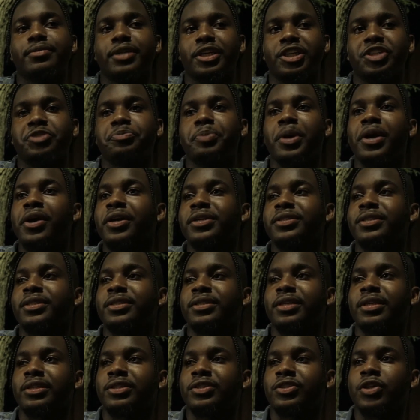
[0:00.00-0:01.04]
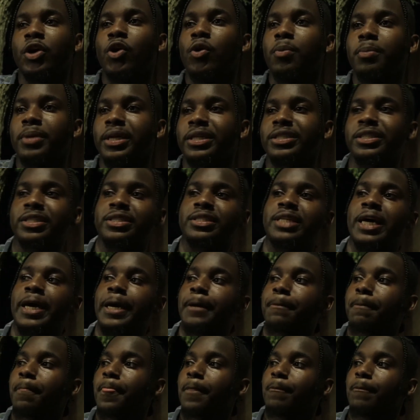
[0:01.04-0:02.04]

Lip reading: the experience is dope, and it's just like,